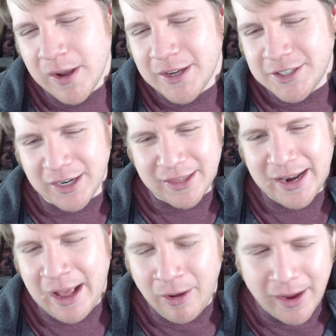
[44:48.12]
check that
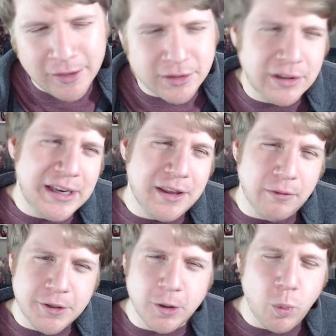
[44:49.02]
out. I also linked the
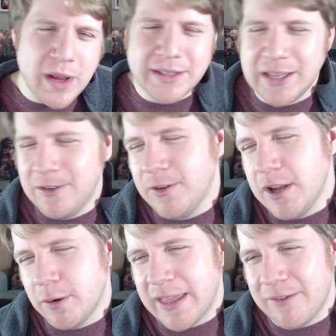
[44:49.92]
original Wii Ski
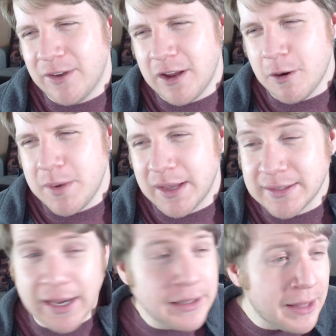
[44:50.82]
video in that video because
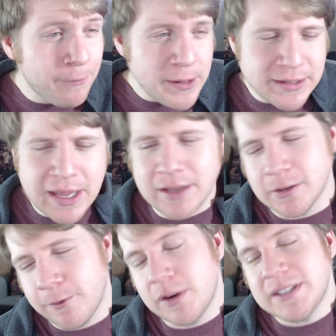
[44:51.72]
I love Wii Ski. So
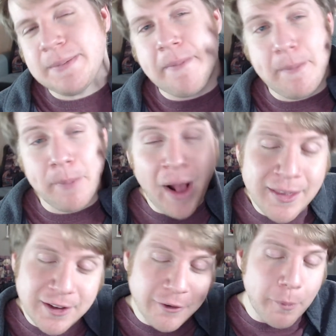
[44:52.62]
if you want to see me be
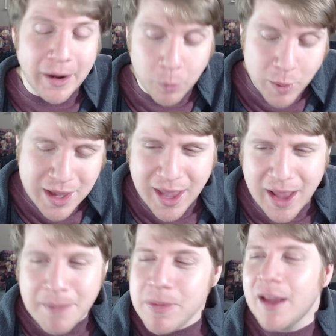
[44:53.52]
positive about a Wii
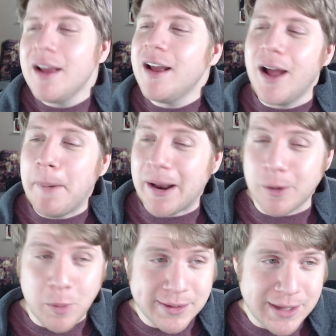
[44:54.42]

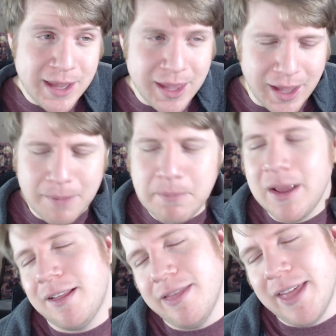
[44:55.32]
Ski game,
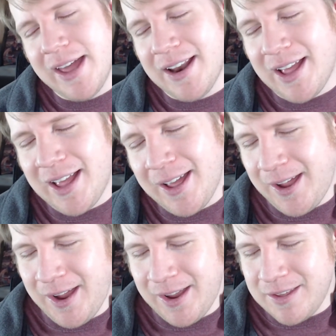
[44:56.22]
then
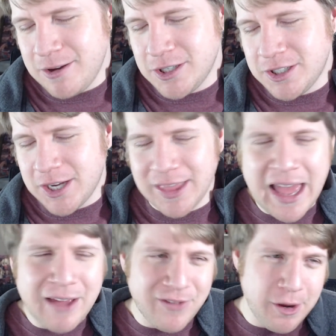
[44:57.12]
you should check
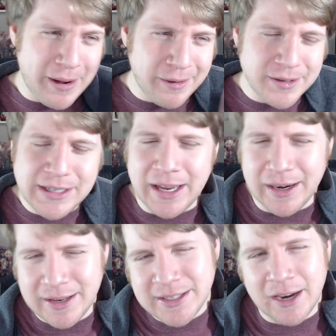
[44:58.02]
that video out instead.
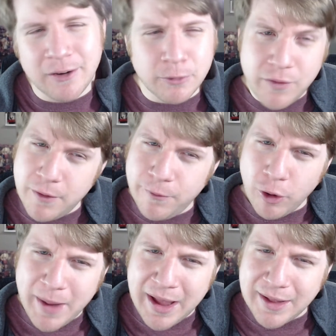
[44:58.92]
It's not a review
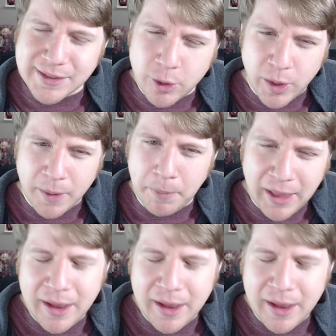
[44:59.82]
format. It's a quick play.